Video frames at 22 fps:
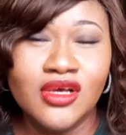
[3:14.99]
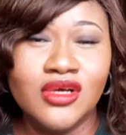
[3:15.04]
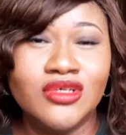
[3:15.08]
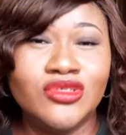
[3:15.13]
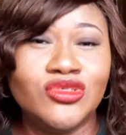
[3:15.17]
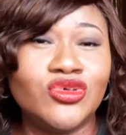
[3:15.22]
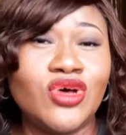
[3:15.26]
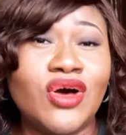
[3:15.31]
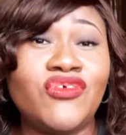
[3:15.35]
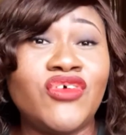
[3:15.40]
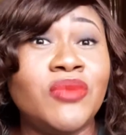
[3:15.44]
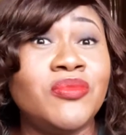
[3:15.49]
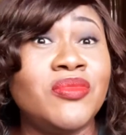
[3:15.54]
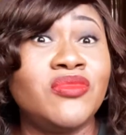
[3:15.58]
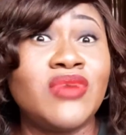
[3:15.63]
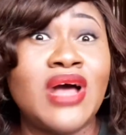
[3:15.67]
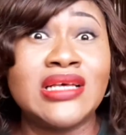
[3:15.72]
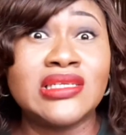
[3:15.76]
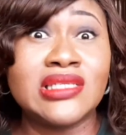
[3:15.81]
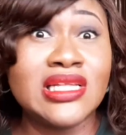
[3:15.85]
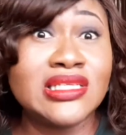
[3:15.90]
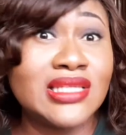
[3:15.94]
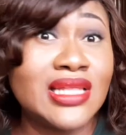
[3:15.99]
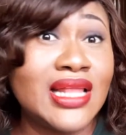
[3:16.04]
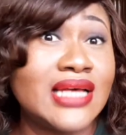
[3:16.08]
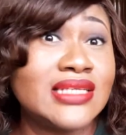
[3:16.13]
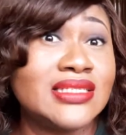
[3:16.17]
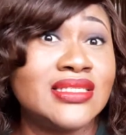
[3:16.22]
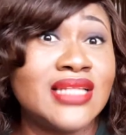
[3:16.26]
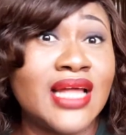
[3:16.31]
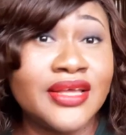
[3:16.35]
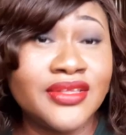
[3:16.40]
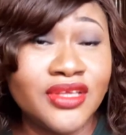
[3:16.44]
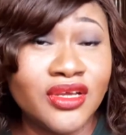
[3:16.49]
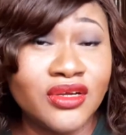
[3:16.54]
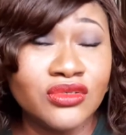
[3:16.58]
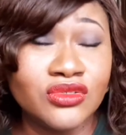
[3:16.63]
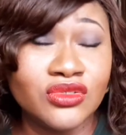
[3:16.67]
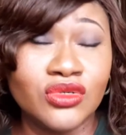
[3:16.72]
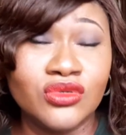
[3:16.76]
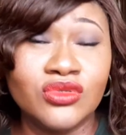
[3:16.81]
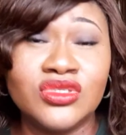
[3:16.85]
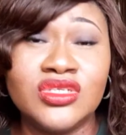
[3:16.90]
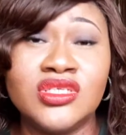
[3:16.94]
So from as little as 9 years
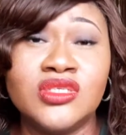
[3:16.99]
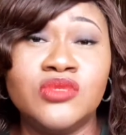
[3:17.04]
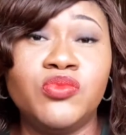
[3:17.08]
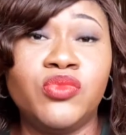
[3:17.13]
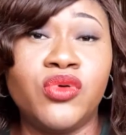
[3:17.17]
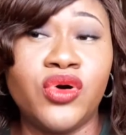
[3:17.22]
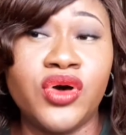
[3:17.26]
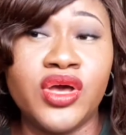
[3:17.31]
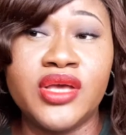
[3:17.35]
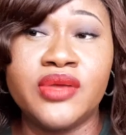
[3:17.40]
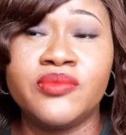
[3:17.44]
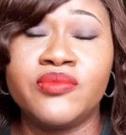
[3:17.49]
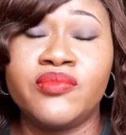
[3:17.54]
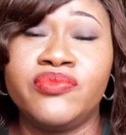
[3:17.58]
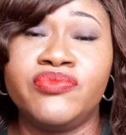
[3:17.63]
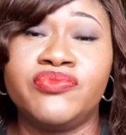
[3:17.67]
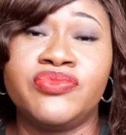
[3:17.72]
old, this boy